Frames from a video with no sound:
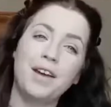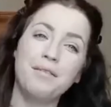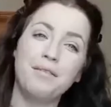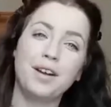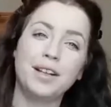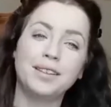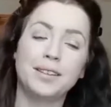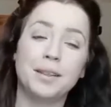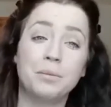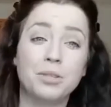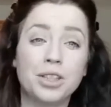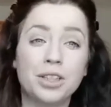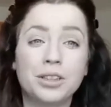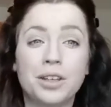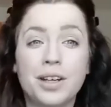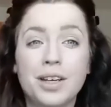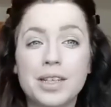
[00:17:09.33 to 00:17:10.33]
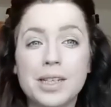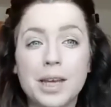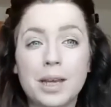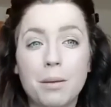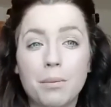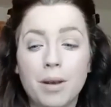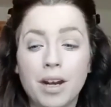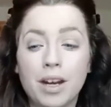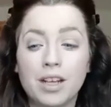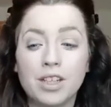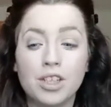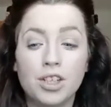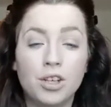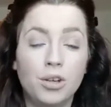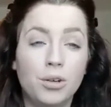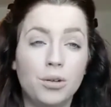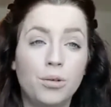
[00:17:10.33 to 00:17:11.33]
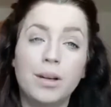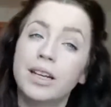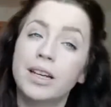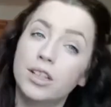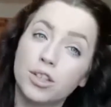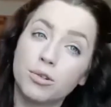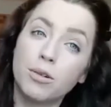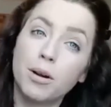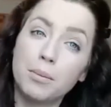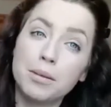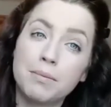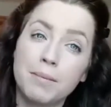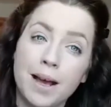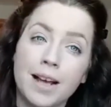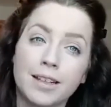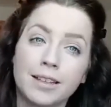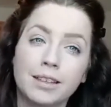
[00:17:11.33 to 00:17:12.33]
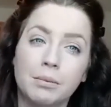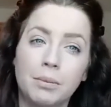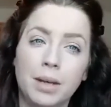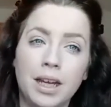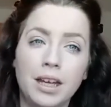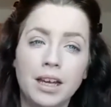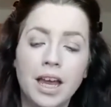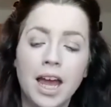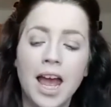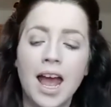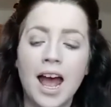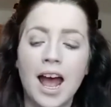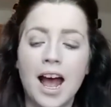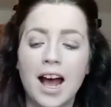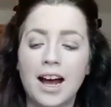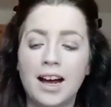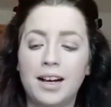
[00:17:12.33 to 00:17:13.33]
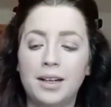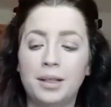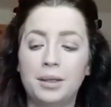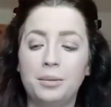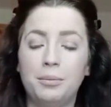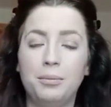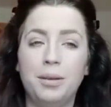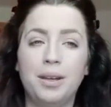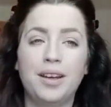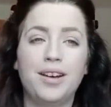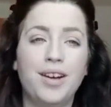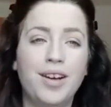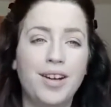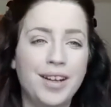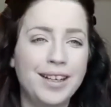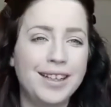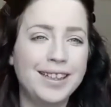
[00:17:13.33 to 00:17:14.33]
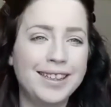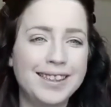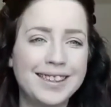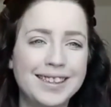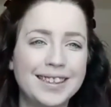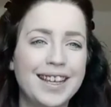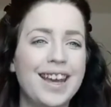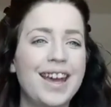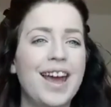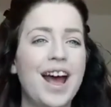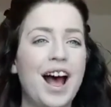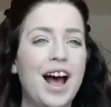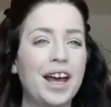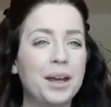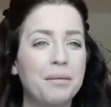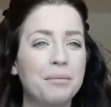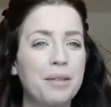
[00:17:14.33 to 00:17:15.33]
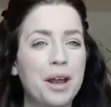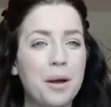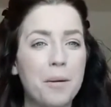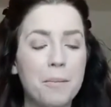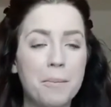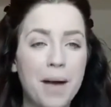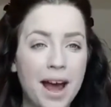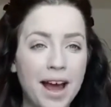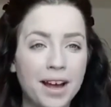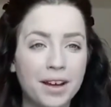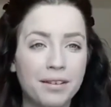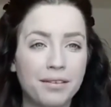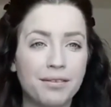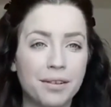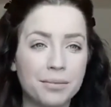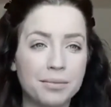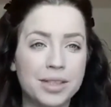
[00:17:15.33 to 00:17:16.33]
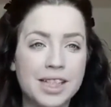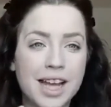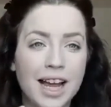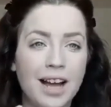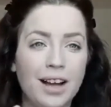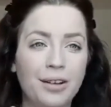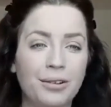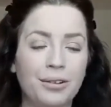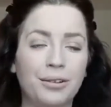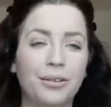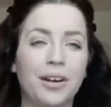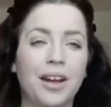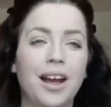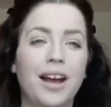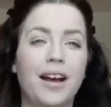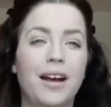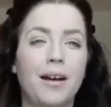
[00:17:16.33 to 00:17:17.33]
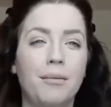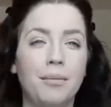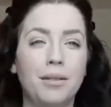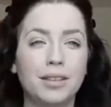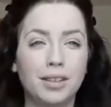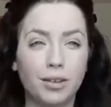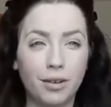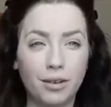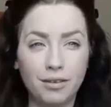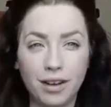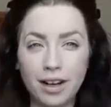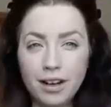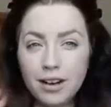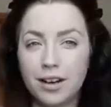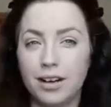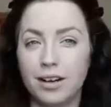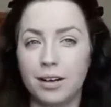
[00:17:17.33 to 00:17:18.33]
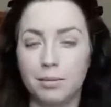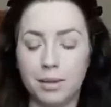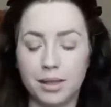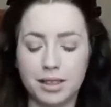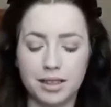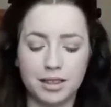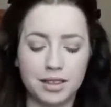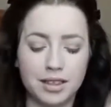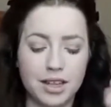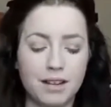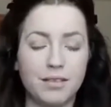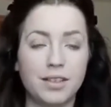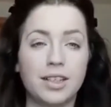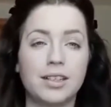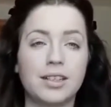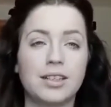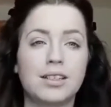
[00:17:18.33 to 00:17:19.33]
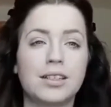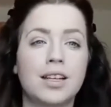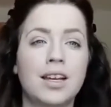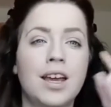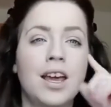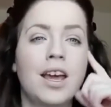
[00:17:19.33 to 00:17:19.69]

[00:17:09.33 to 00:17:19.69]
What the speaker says: Hi friends, I'm just gonna take a minute to interrupt past me, because I am now back from town. So if I look a little bit disheveled,